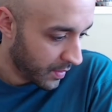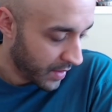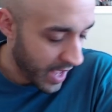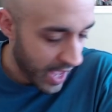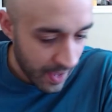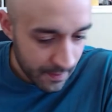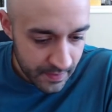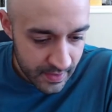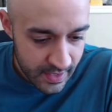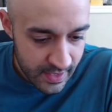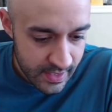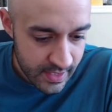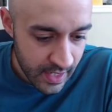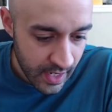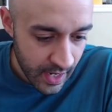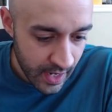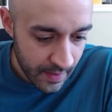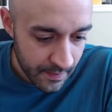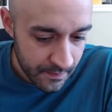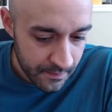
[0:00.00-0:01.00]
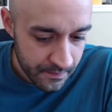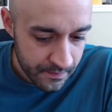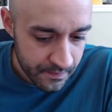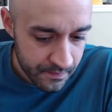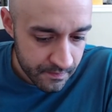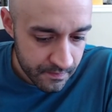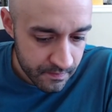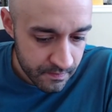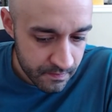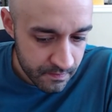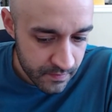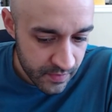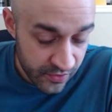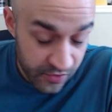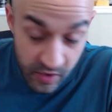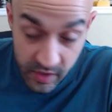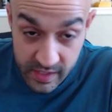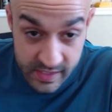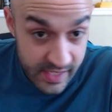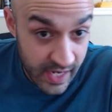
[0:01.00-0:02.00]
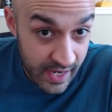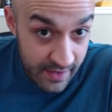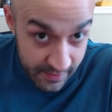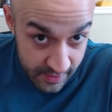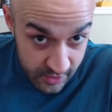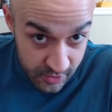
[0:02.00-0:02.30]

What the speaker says: happened, as long as I had